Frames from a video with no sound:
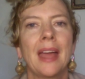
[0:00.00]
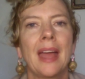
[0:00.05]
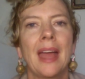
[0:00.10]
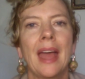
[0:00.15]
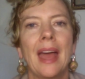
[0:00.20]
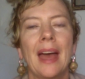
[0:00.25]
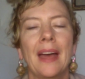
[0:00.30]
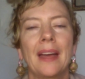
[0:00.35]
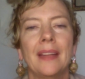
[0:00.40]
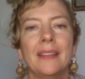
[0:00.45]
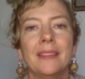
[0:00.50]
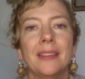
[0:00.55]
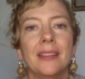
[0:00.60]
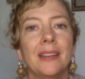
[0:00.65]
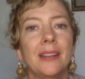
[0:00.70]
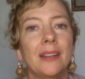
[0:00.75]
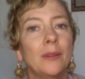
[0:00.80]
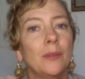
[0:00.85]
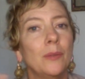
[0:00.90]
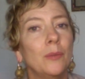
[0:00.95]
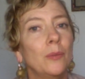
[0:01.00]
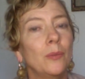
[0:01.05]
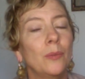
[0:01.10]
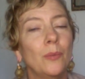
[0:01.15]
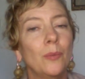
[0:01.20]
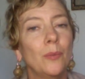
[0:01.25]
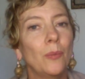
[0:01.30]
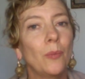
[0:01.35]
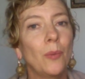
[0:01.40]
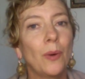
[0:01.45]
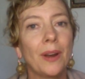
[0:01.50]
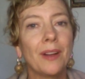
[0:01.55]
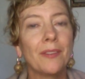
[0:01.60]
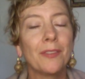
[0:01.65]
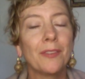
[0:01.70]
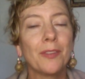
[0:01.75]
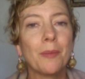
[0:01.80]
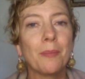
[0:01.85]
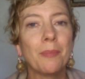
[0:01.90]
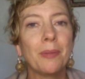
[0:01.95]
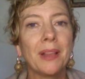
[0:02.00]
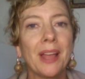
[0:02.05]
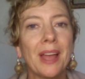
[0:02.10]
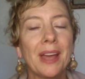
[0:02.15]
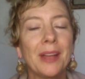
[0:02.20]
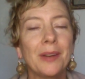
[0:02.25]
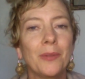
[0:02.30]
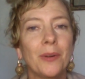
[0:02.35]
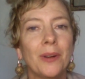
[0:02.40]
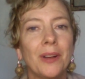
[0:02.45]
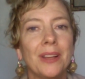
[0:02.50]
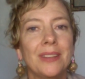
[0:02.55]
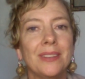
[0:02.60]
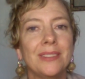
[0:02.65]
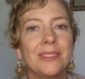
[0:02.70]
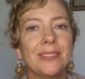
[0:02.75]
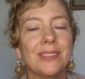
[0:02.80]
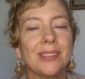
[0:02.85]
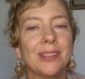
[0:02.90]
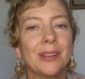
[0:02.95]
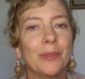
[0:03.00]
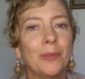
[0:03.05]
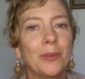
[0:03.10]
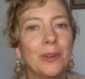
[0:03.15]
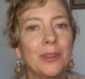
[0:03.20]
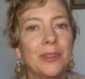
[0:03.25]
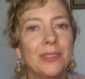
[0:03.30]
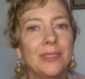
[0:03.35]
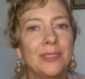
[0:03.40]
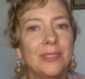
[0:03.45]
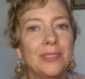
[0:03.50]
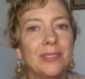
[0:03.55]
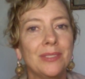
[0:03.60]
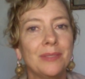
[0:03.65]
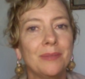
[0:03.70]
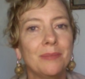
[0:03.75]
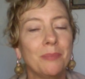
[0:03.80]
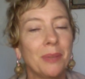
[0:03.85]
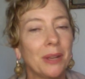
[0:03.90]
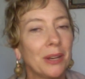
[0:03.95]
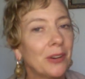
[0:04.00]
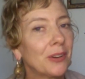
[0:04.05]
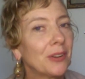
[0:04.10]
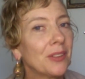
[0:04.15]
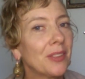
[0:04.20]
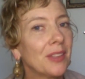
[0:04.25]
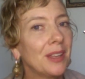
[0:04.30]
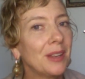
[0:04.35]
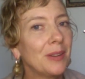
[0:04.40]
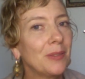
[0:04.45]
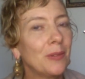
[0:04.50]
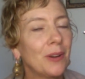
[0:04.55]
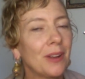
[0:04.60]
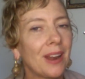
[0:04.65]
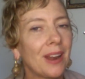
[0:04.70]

and that it whatever the plan was, it was bigger than what